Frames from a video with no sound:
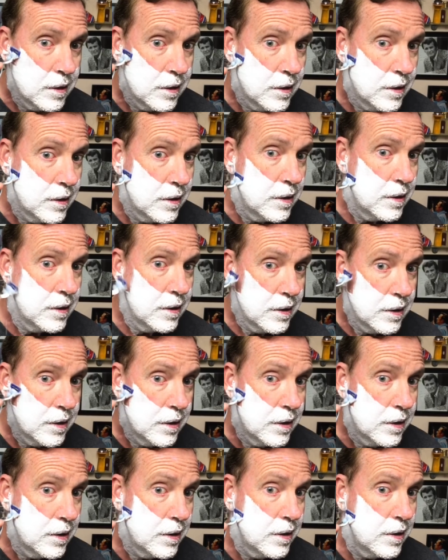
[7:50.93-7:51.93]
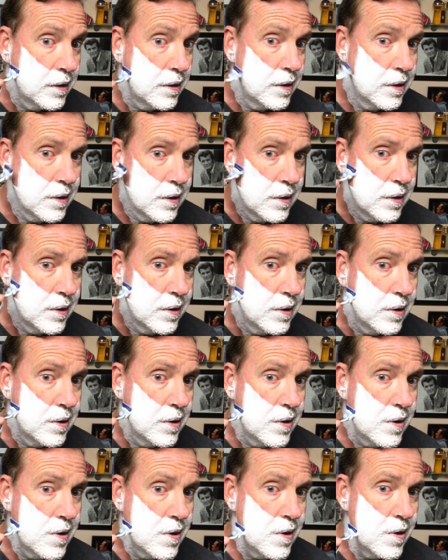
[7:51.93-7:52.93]

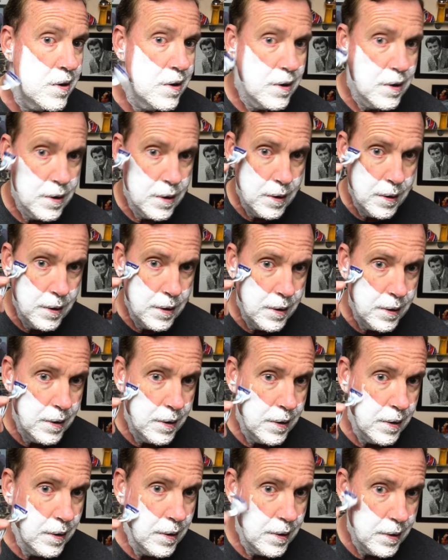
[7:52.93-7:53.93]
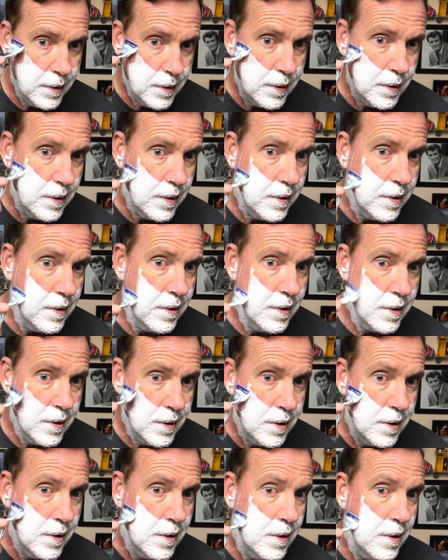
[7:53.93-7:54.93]

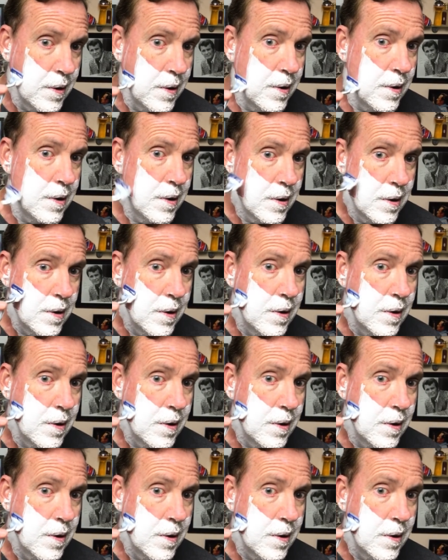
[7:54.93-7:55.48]
Nothing is said.